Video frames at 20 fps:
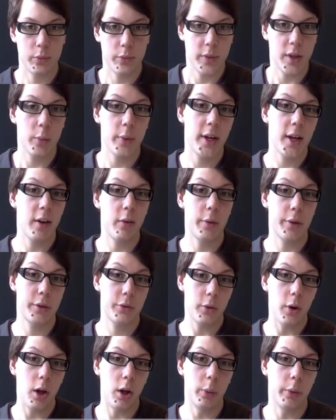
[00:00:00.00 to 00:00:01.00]
Then we have
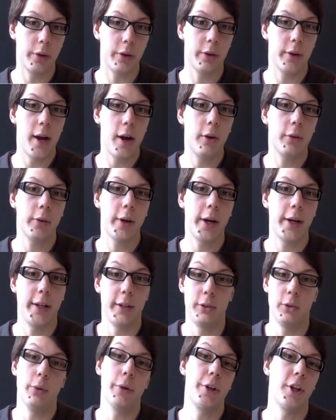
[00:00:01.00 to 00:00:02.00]
withdrawal, where you're outright
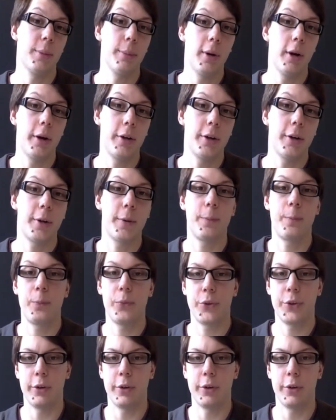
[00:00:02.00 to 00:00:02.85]
ignoring your partner.